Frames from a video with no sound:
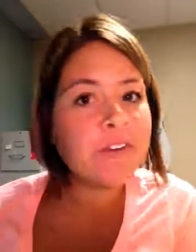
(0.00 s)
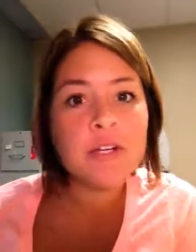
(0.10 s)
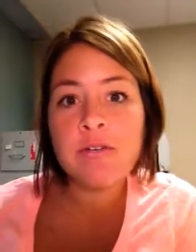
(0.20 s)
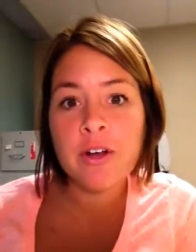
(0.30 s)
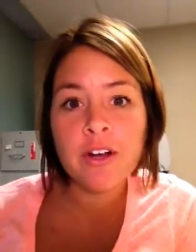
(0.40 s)

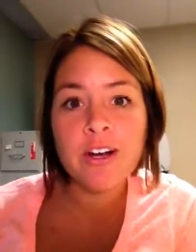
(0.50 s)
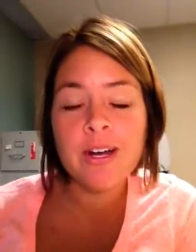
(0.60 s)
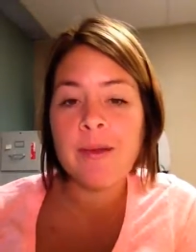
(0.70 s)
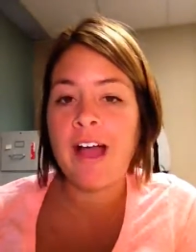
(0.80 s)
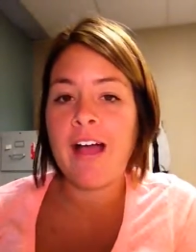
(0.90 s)
you've heard
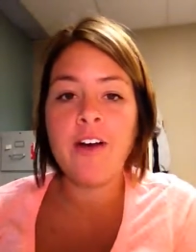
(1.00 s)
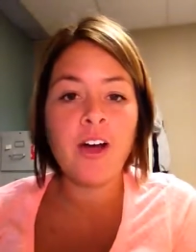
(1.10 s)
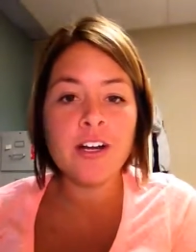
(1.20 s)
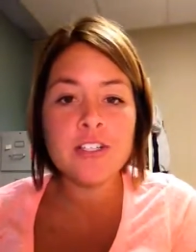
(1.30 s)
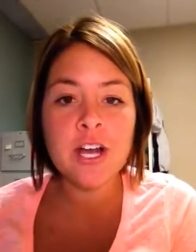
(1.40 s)
about how
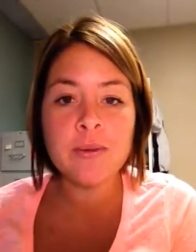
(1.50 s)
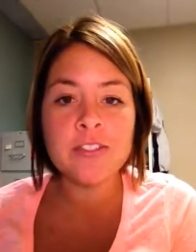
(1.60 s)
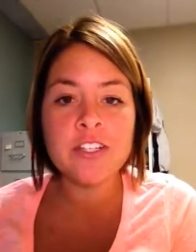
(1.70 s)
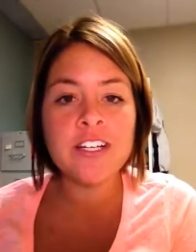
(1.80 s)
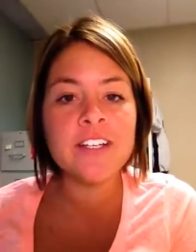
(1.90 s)
hard
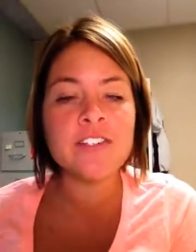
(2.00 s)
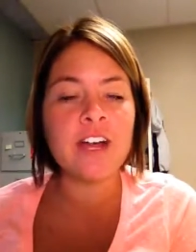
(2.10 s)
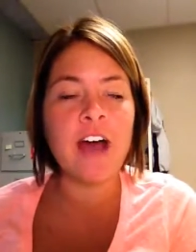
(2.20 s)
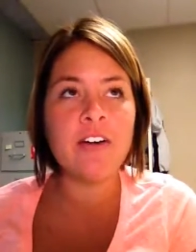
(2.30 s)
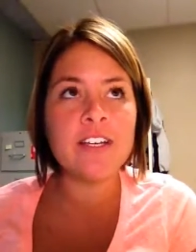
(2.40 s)
geometry is or
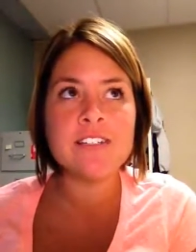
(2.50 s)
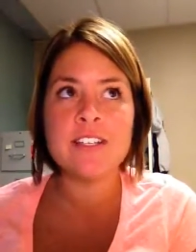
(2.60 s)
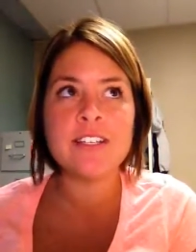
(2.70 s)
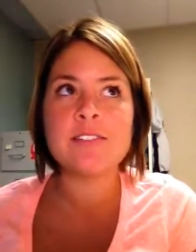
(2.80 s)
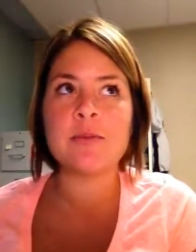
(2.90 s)
how easy
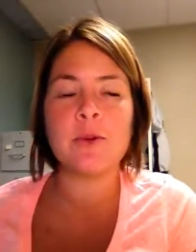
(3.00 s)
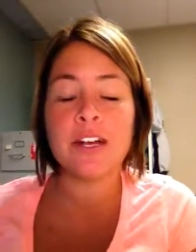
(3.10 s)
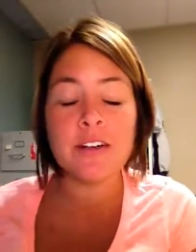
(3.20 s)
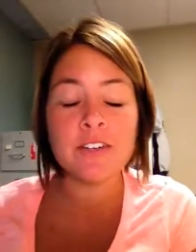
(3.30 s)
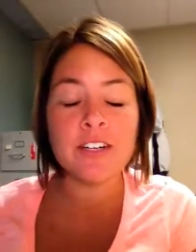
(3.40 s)
it is or
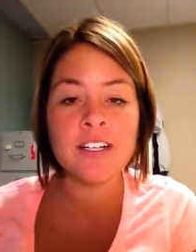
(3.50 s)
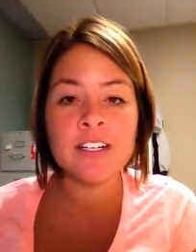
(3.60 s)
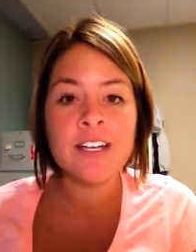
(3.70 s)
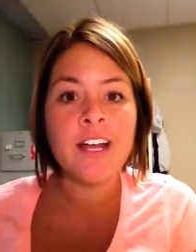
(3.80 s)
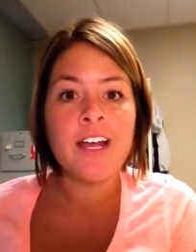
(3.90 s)
whatever.
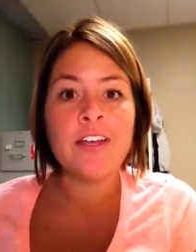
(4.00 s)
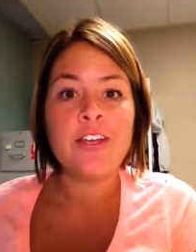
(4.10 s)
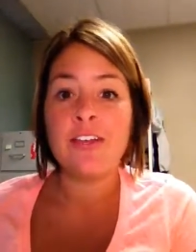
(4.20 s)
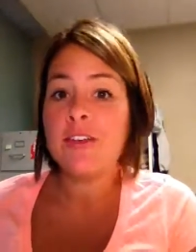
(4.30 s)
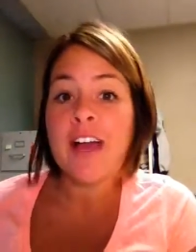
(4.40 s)

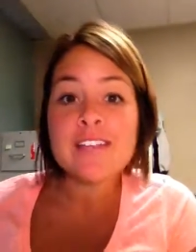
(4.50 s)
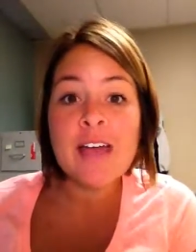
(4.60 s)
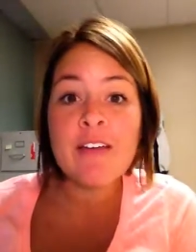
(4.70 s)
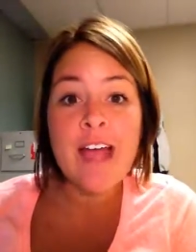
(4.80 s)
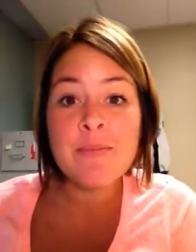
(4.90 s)
You guys
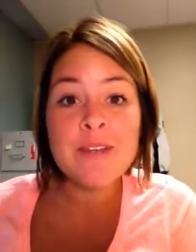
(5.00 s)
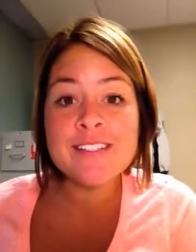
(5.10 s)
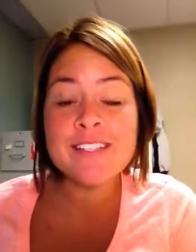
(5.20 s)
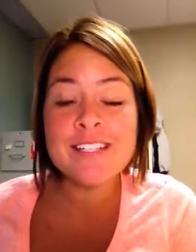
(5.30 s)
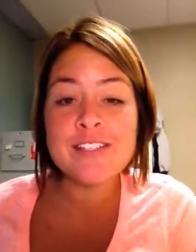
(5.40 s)
haven't had me
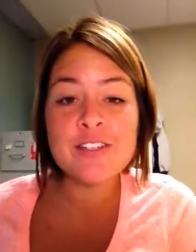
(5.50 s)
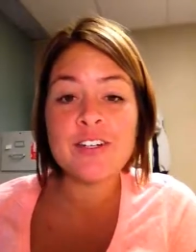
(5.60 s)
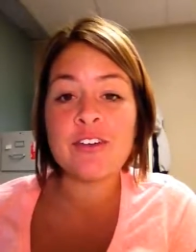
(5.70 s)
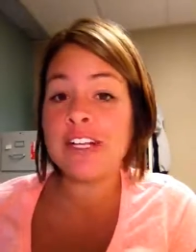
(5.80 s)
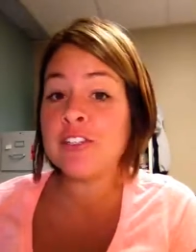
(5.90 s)
as a
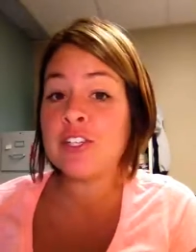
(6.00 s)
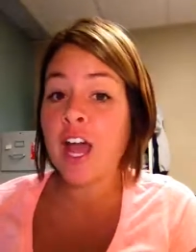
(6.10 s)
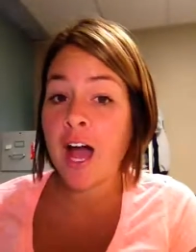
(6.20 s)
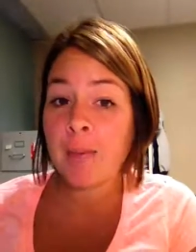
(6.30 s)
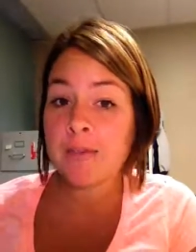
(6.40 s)
teacher in
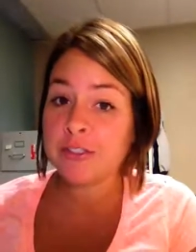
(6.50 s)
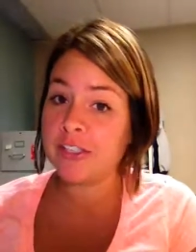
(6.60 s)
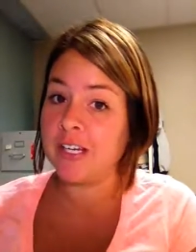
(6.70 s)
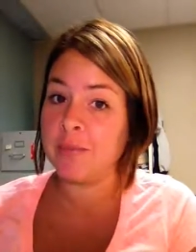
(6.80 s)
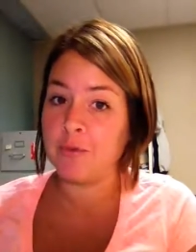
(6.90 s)

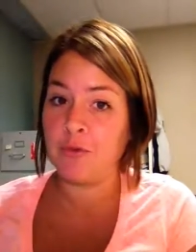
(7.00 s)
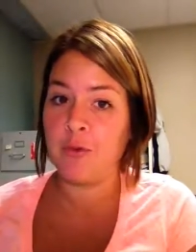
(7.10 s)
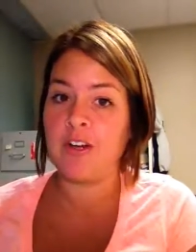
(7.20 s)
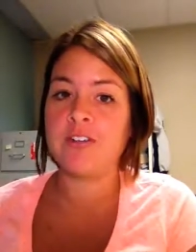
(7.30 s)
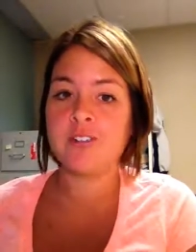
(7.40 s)
geometry
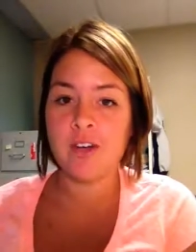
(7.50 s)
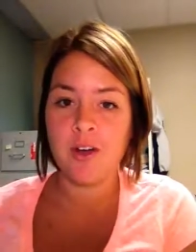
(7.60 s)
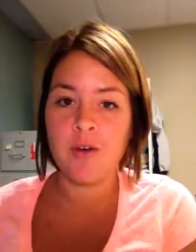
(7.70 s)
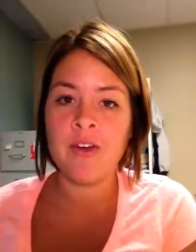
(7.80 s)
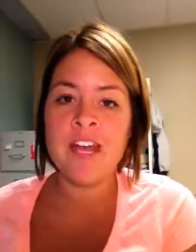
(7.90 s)
before,
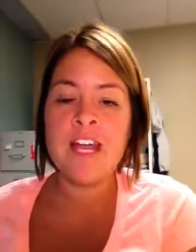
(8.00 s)
so